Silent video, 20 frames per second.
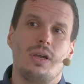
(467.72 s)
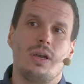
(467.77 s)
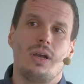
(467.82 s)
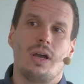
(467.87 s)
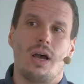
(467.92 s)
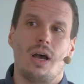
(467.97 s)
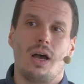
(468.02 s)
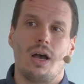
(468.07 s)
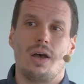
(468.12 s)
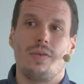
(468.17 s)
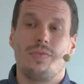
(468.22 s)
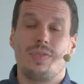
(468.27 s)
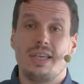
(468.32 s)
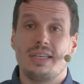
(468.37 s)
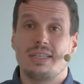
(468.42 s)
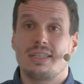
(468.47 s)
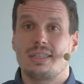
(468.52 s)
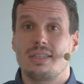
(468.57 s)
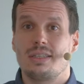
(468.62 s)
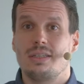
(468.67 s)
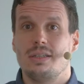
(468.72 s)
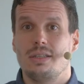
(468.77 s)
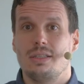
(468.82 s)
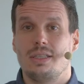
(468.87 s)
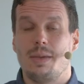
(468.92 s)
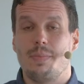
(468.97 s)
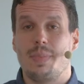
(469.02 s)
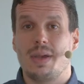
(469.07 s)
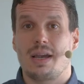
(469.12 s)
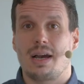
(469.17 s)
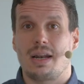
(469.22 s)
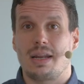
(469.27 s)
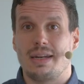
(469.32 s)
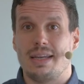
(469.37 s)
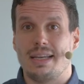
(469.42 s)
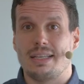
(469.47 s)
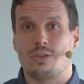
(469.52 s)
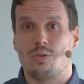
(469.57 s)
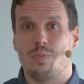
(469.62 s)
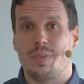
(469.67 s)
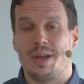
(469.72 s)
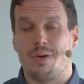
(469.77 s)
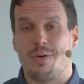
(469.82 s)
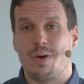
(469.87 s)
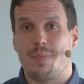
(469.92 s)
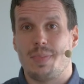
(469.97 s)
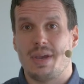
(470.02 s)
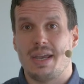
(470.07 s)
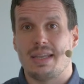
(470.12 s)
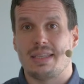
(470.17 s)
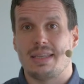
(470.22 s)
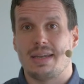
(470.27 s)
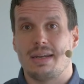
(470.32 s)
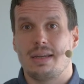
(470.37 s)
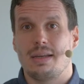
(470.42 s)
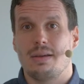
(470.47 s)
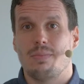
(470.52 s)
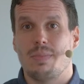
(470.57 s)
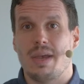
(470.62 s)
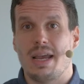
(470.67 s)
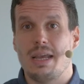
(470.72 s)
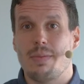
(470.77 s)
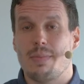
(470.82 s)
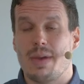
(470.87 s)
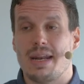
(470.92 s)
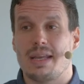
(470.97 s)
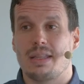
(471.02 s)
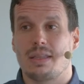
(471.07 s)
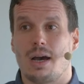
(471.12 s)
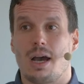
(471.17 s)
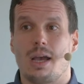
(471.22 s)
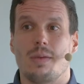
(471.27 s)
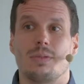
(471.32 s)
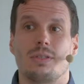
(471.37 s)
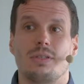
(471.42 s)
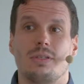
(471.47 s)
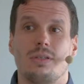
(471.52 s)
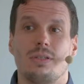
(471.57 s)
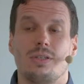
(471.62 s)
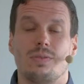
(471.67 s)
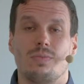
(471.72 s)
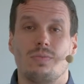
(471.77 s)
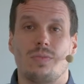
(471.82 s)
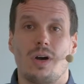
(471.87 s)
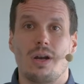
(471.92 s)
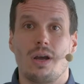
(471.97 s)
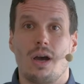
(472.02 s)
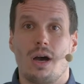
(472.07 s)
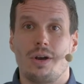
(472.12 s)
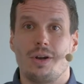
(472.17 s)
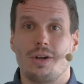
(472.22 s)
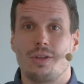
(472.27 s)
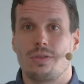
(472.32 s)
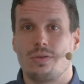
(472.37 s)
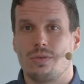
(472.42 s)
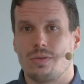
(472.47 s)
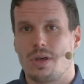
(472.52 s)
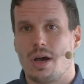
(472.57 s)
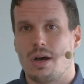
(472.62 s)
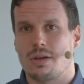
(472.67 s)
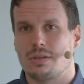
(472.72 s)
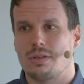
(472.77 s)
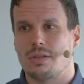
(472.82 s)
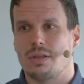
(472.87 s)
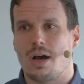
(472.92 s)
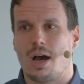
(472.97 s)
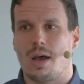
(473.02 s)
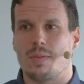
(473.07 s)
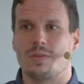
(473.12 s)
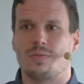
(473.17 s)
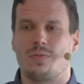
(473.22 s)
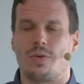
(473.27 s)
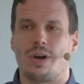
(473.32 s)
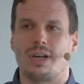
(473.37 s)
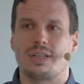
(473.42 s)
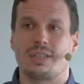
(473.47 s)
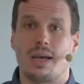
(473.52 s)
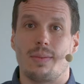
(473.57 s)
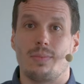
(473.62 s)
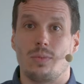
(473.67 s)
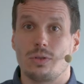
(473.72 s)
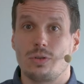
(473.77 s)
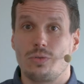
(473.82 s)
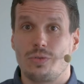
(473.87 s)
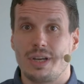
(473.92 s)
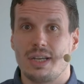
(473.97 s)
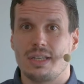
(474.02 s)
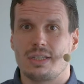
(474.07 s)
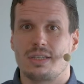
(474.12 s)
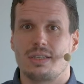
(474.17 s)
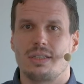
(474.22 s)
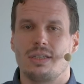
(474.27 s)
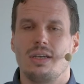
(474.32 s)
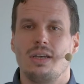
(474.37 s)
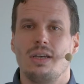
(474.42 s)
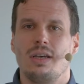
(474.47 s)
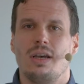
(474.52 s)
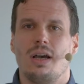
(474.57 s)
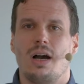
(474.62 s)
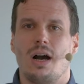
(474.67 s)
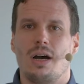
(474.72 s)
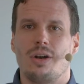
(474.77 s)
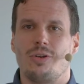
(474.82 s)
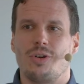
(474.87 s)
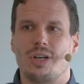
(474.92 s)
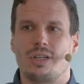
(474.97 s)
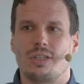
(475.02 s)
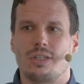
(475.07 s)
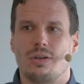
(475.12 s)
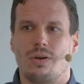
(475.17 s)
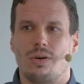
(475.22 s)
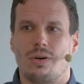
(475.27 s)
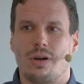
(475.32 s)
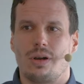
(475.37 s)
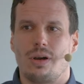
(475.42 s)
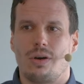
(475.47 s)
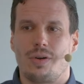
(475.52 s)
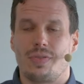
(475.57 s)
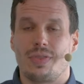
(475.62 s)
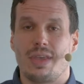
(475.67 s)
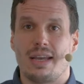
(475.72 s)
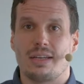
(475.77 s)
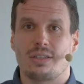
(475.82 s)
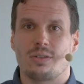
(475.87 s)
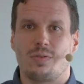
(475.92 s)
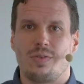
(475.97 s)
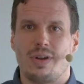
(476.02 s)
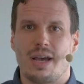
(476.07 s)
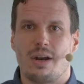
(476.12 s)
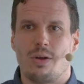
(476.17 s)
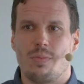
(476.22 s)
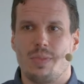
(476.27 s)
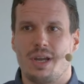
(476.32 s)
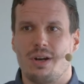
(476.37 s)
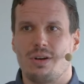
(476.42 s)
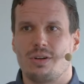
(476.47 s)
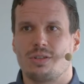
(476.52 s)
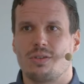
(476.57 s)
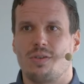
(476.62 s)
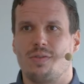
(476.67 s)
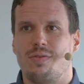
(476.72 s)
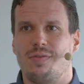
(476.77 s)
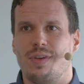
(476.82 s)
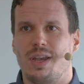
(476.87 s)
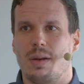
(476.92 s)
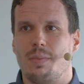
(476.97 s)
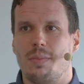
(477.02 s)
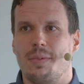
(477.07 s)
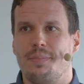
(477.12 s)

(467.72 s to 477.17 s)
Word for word: Uh, this typically needs to be repeated many, many times, 100 to 1000 times, for example, to reach hundreds or, or tens of nanometers of film.